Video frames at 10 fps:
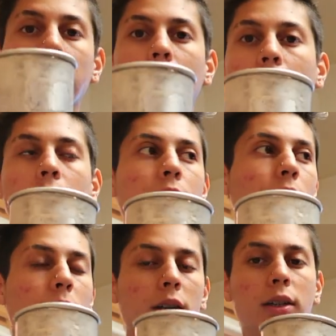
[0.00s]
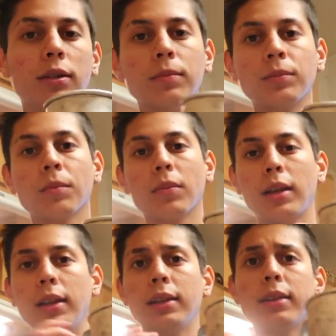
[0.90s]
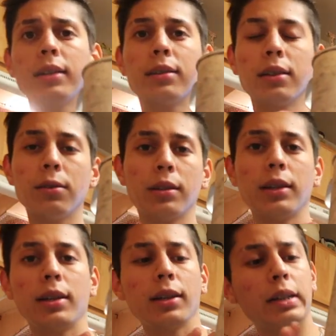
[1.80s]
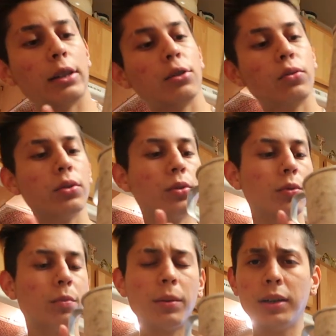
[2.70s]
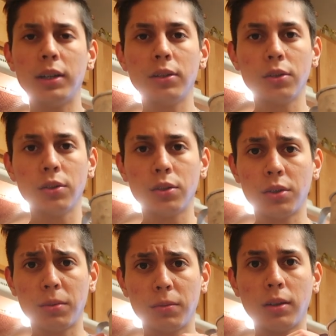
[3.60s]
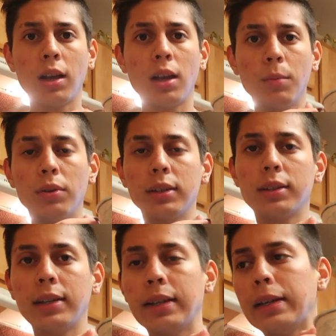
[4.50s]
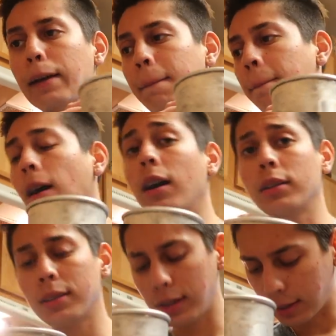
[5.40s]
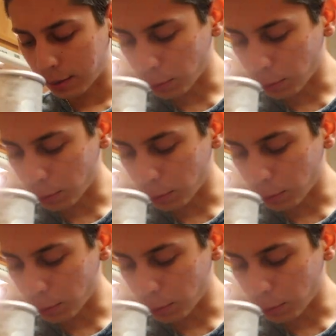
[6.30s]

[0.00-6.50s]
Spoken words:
the gallon of water. And this little thing is just what my parents used to put tea. Hot tea. They